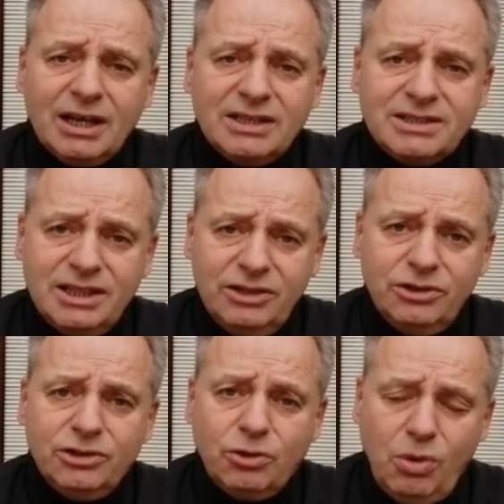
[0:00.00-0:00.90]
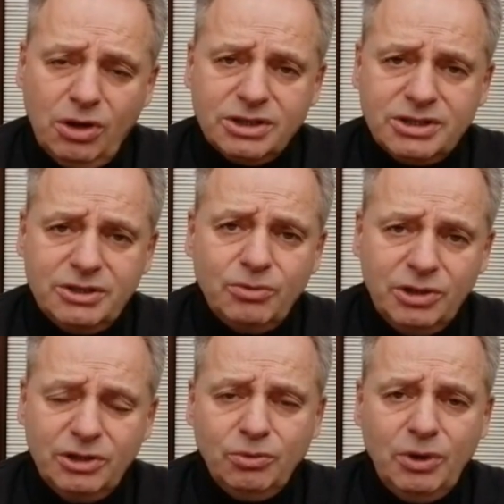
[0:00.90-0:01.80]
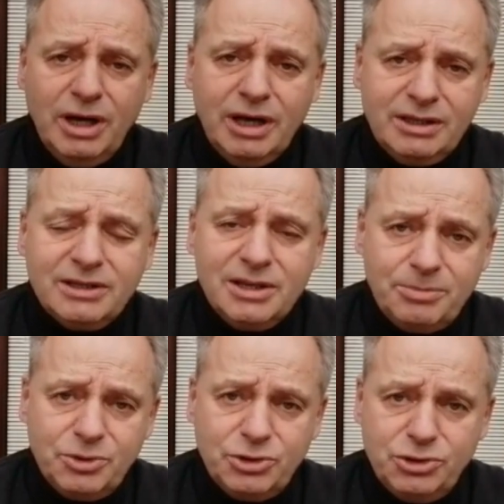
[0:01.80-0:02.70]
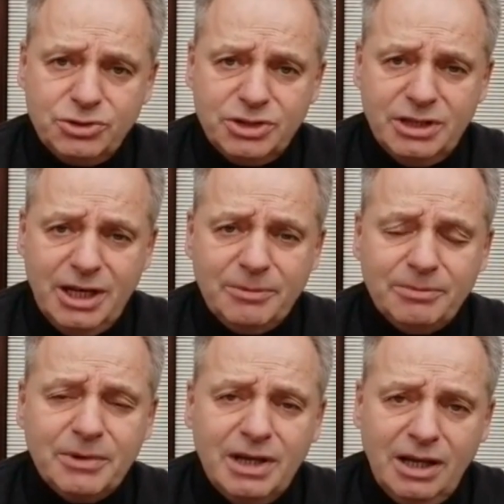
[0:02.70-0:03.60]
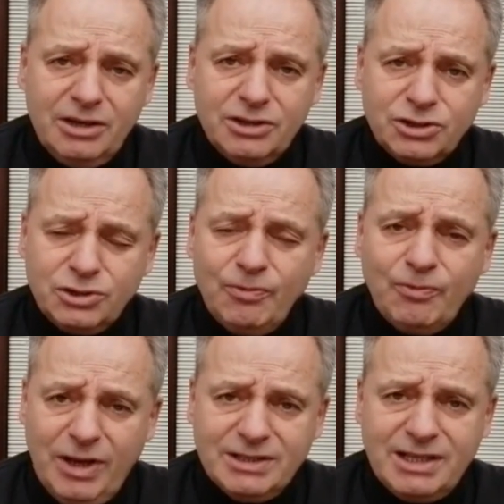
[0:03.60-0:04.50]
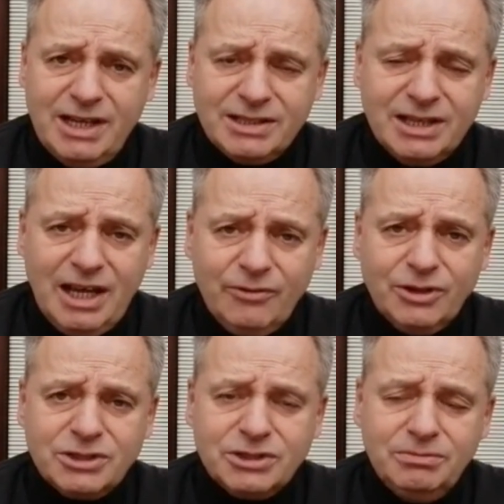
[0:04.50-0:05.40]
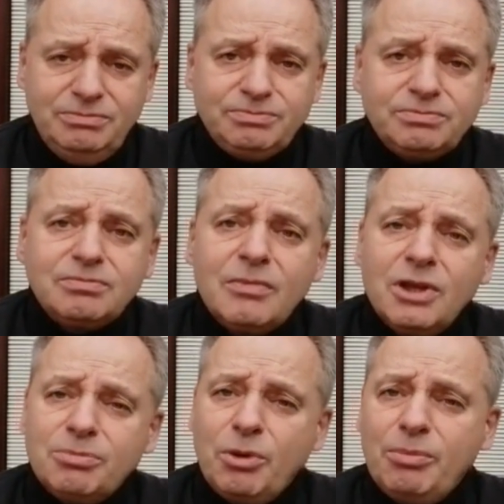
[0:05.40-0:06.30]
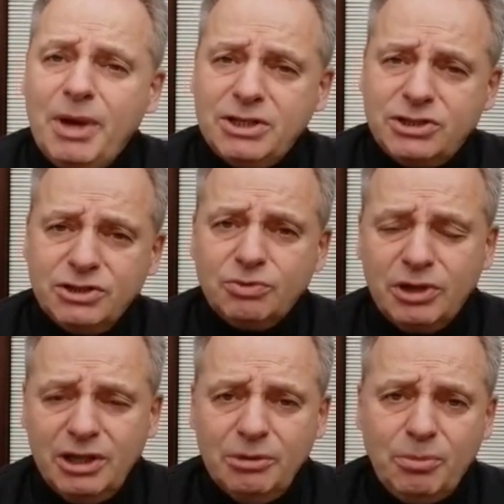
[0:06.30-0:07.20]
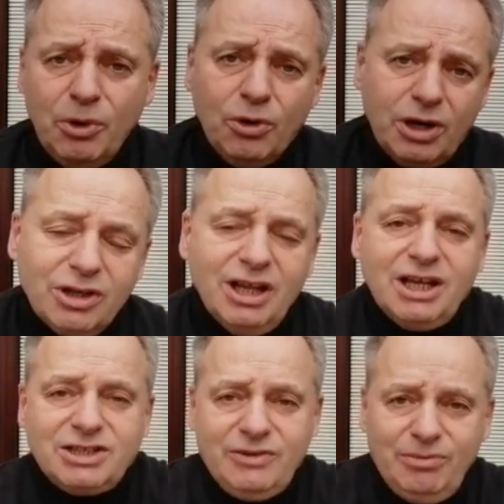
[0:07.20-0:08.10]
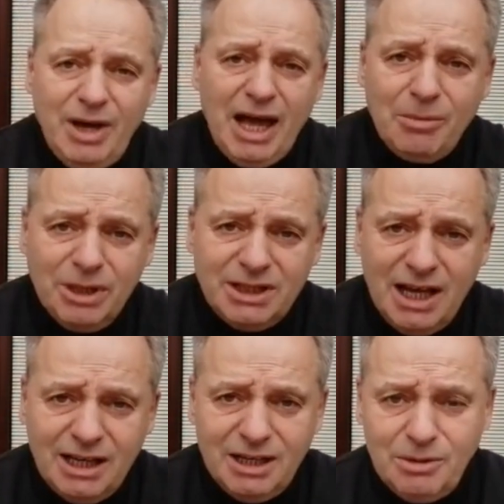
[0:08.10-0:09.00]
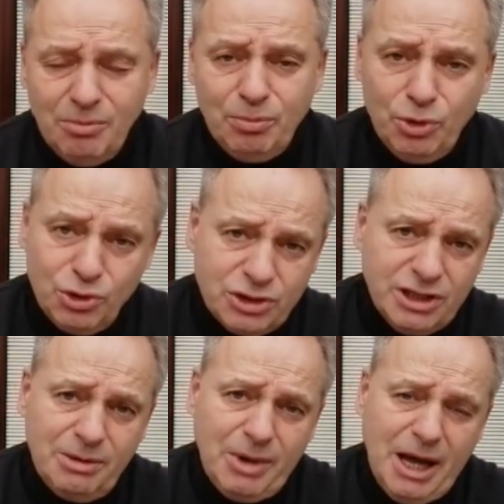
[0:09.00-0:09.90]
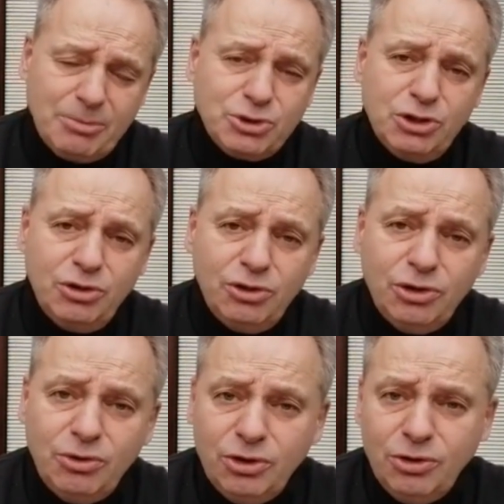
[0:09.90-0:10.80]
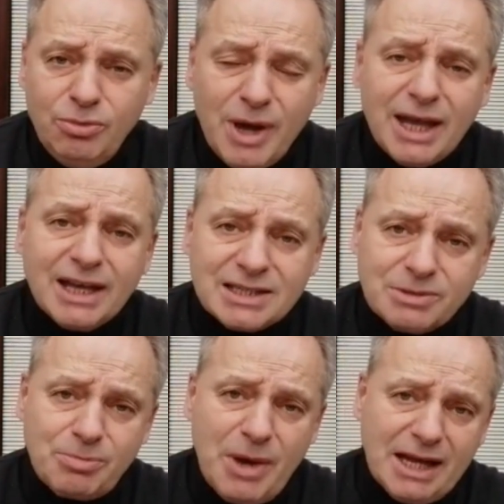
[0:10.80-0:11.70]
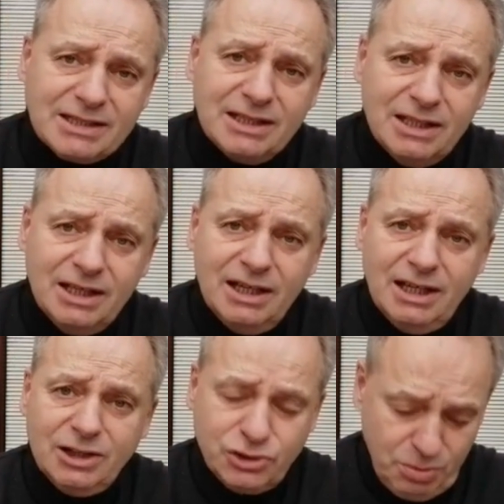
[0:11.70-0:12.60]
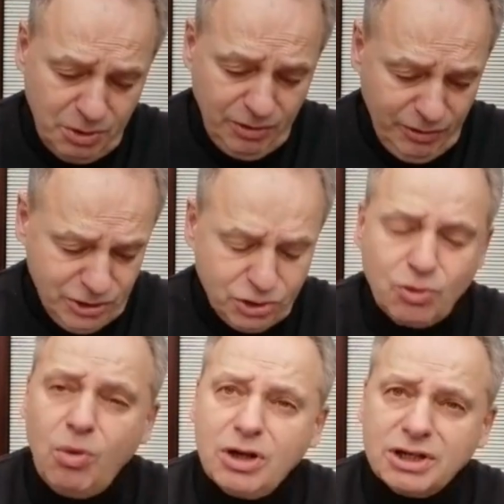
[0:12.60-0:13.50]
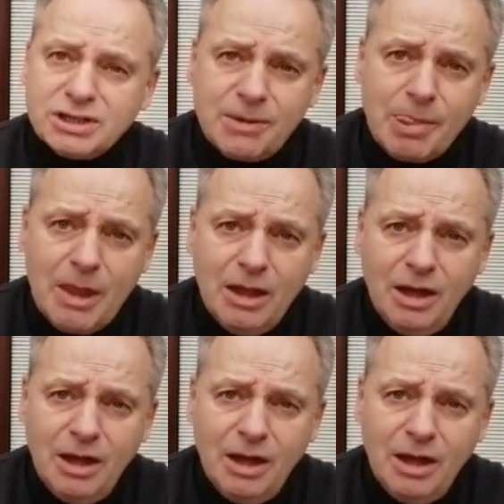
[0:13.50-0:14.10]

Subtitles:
continued the quality within the work that they're producing now. And there's some fantastic efforts. But mentioned within the book are the likes of Muhammad Ali, Bruce Lee, perhaps you may expect some of his quality.